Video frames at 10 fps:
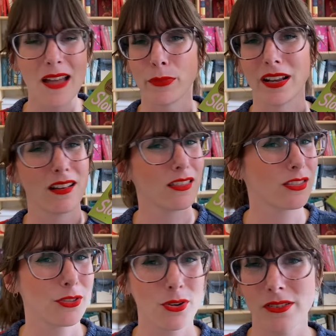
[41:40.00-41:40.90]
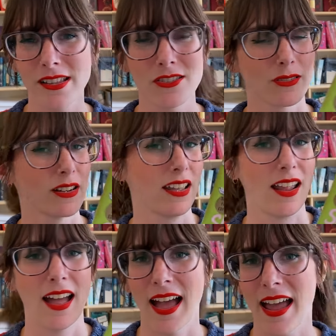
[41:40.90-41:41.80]
but thoroughly enjoyed it,
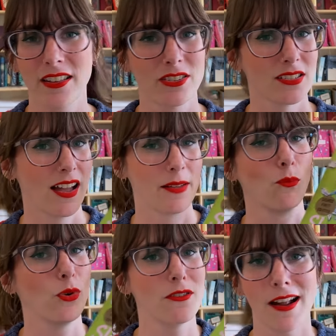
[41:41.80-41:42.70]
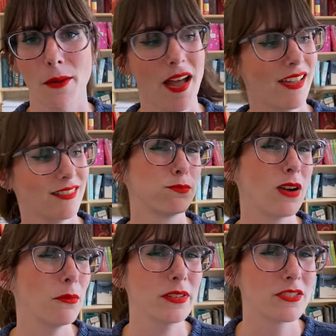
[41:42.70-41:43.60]
had a good time, would recommend,
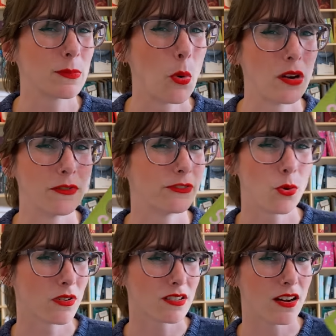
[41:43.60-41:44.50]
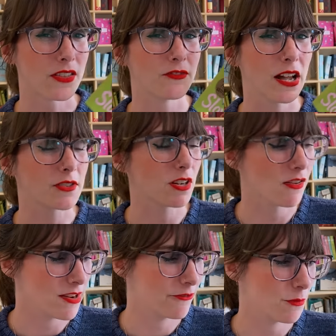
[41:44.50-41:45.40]
probably just more of a four-star than a five-star
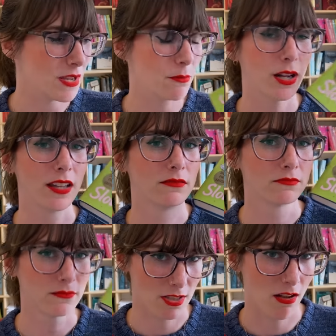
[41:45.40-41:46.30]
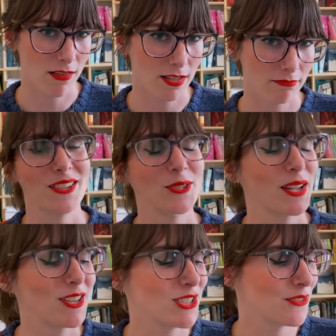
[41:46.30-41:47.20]
read for me, but solid. So in
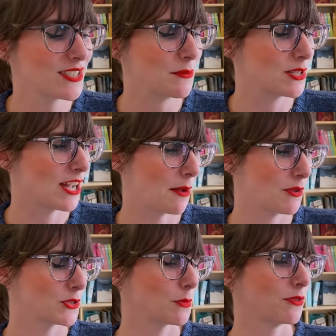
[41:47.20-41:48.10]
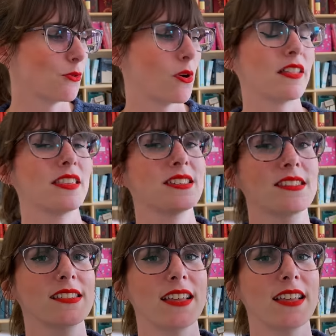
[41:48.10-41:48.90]
case you haven't seen me talk about this one before, this is